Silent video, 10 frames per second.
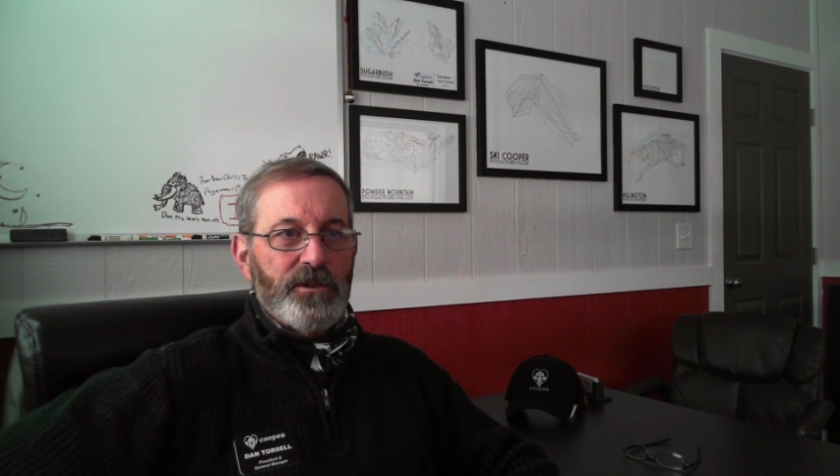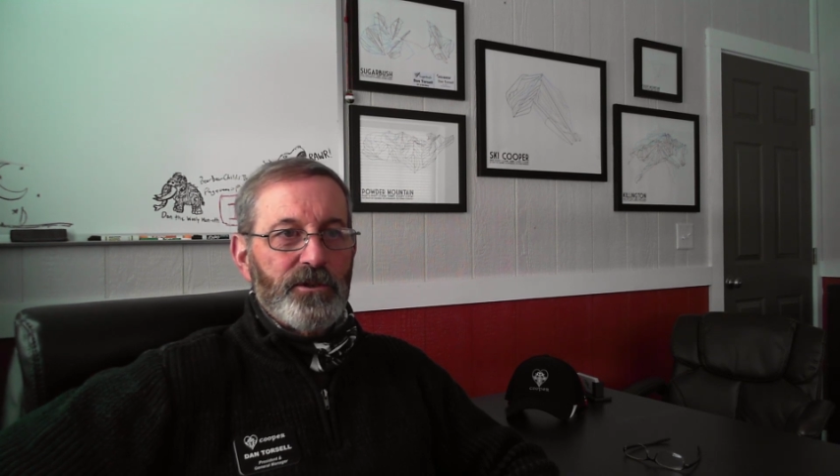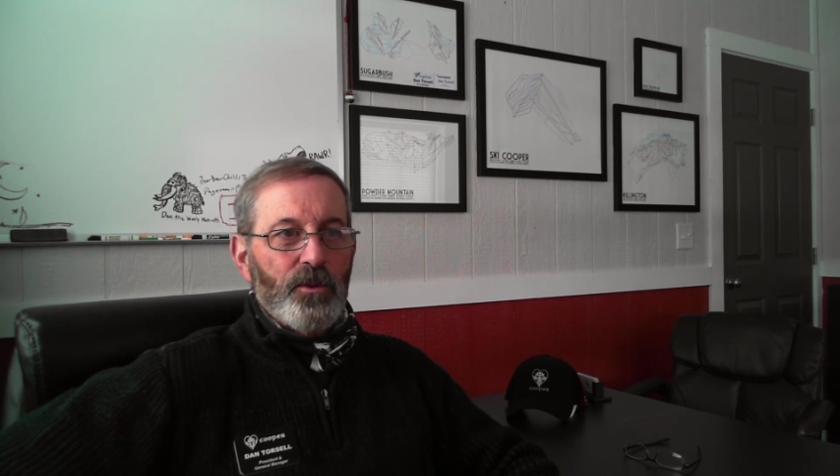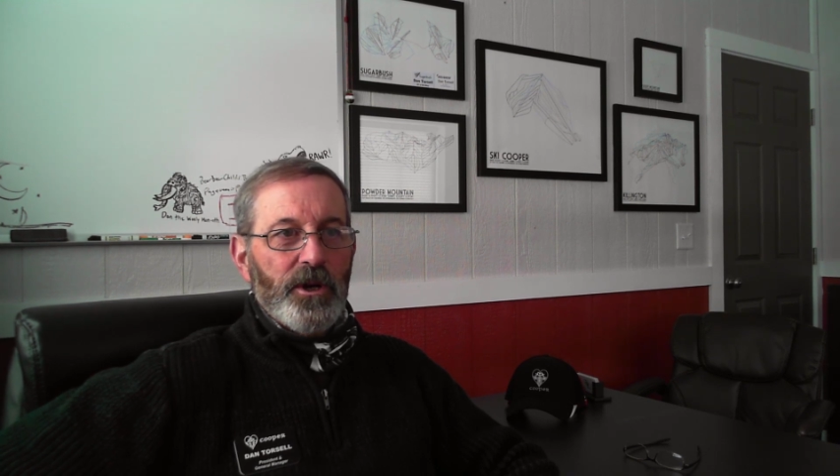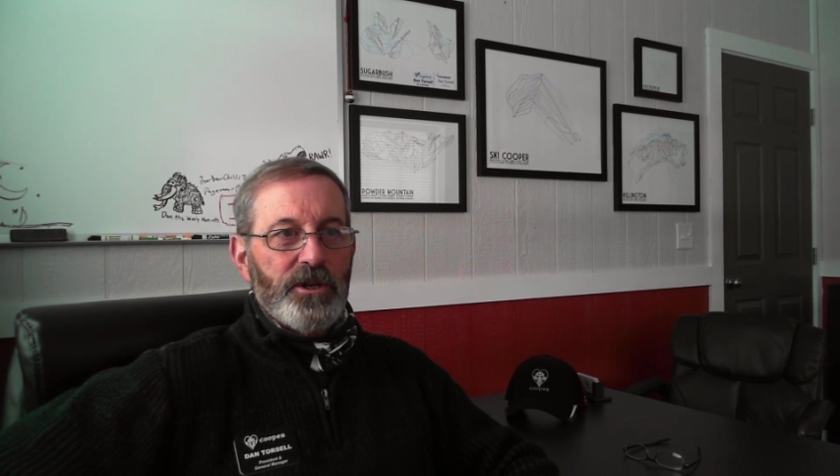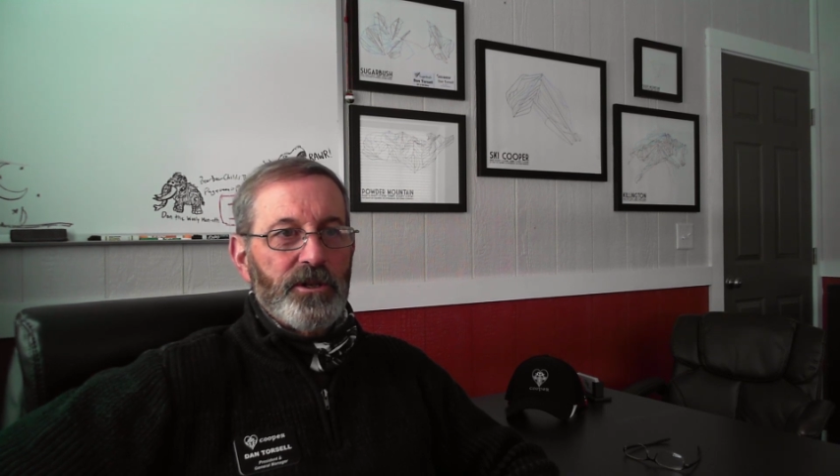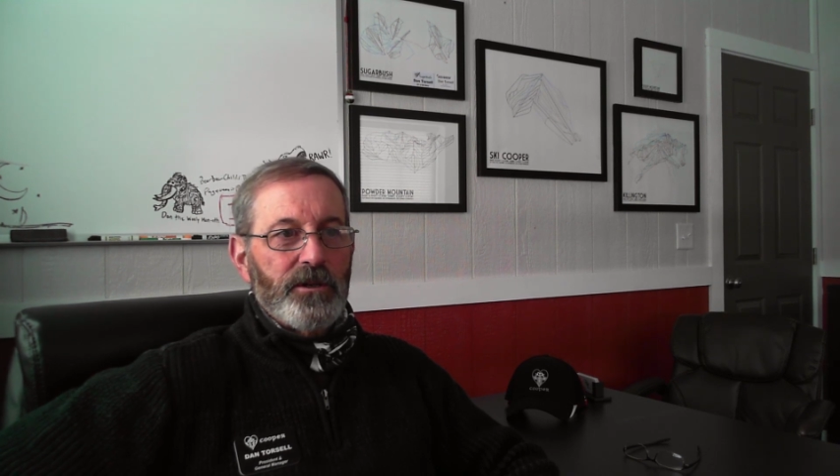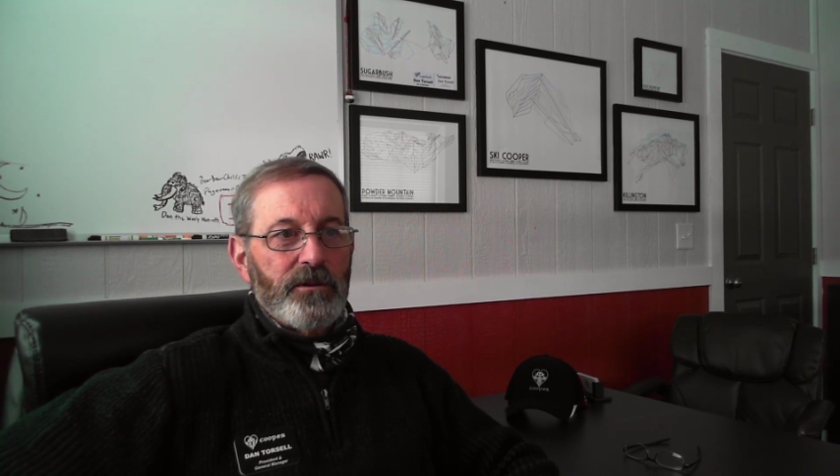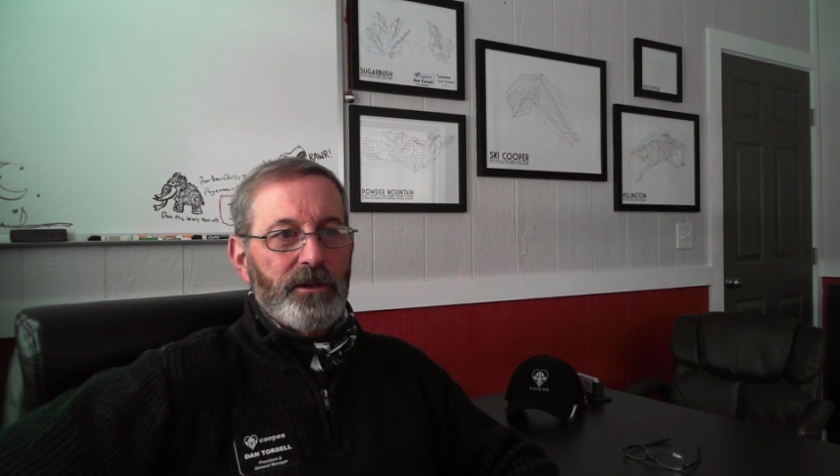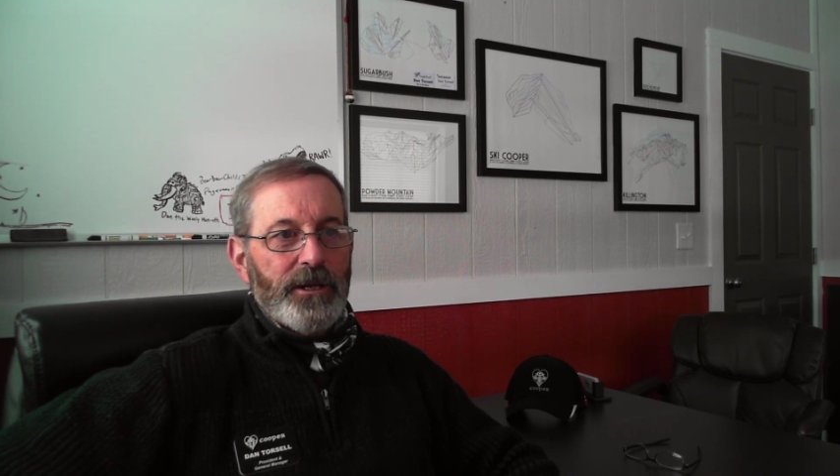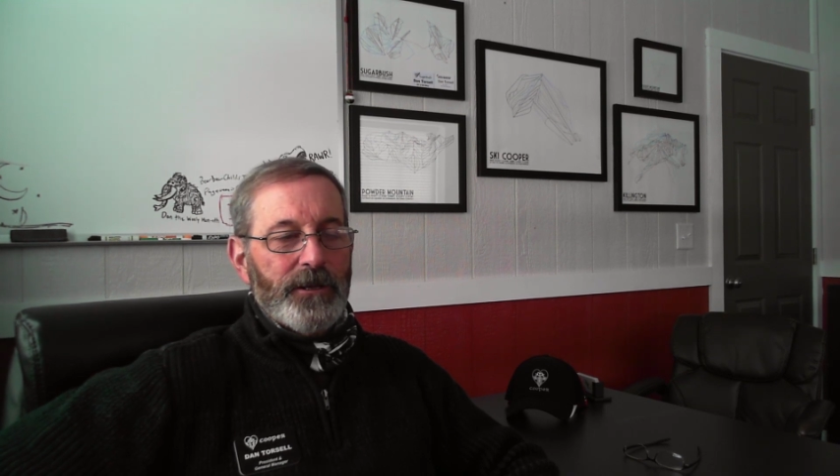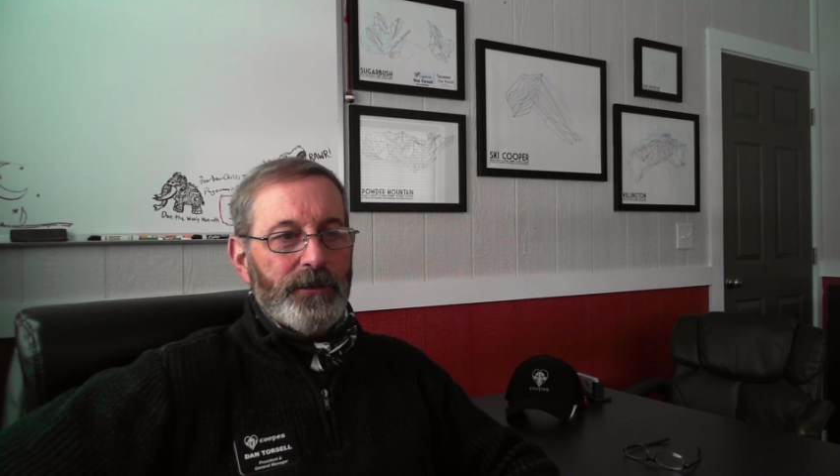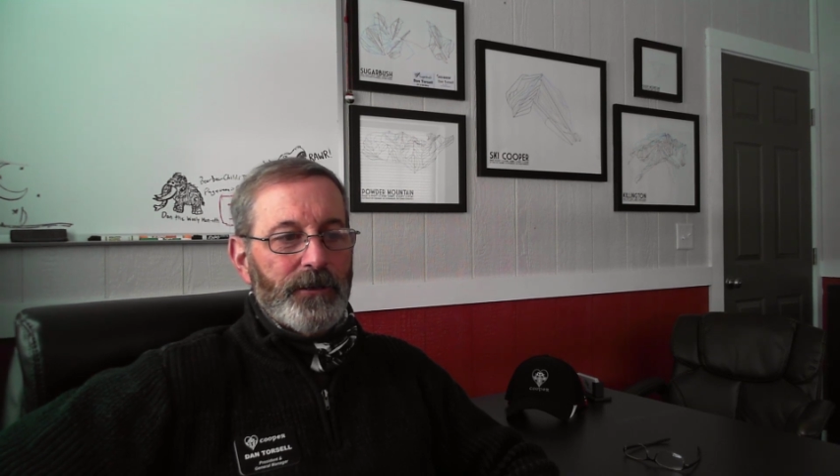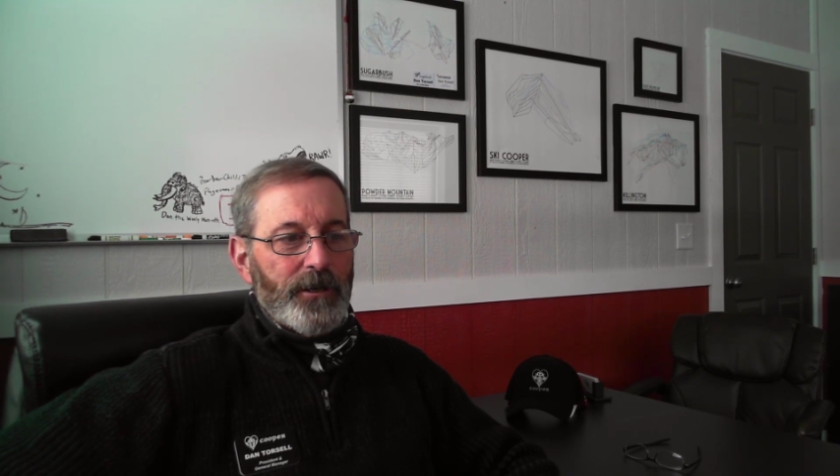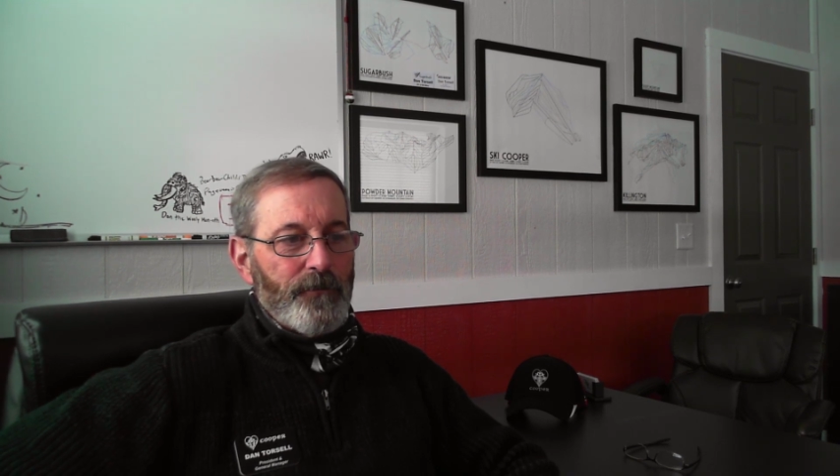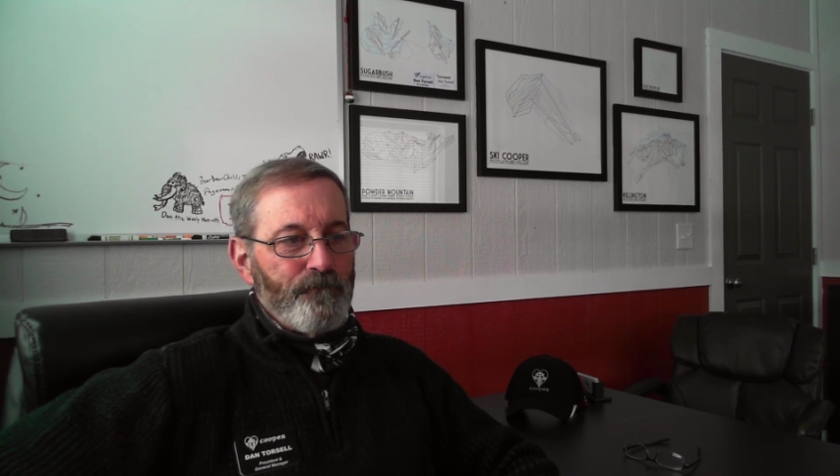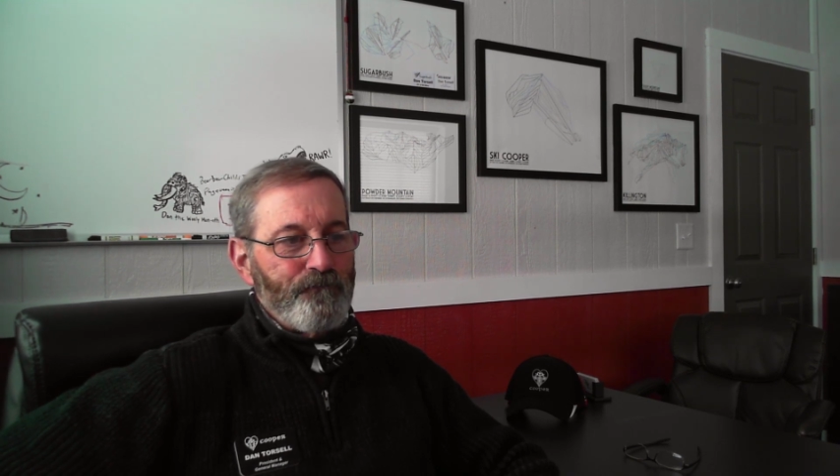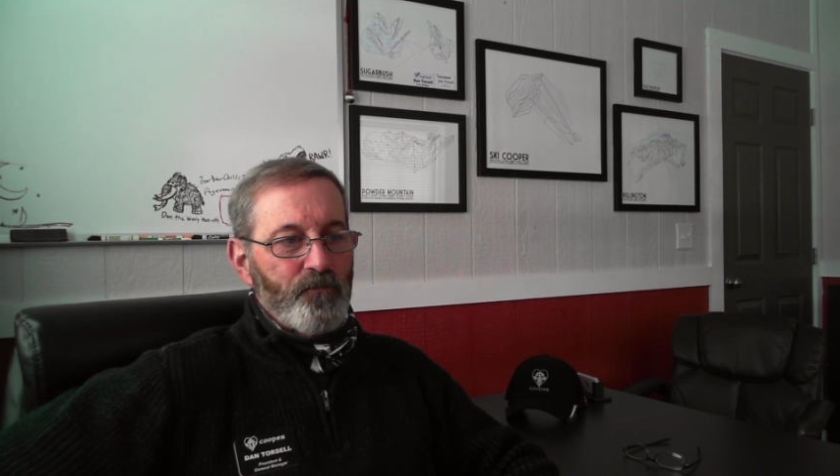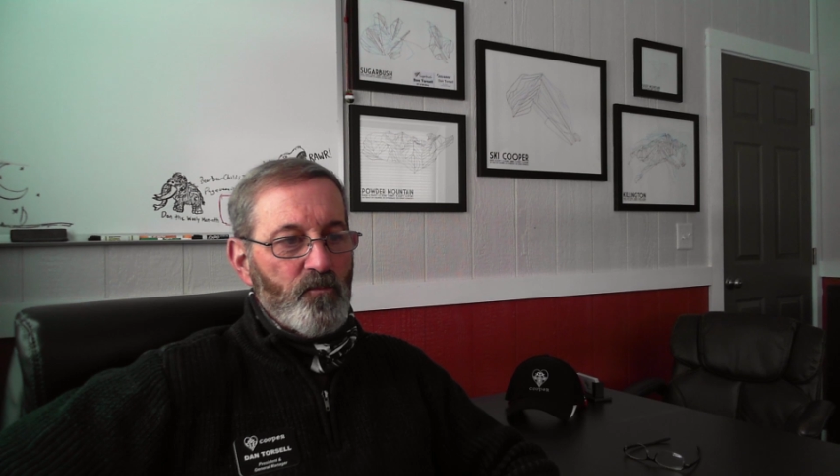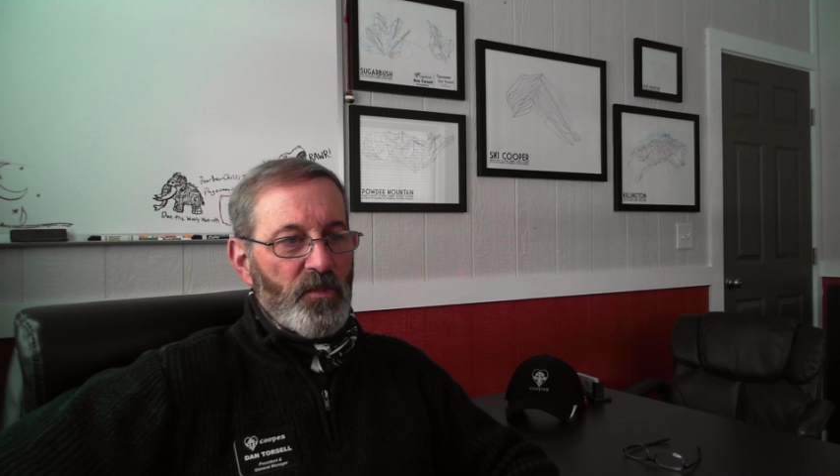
situation and um,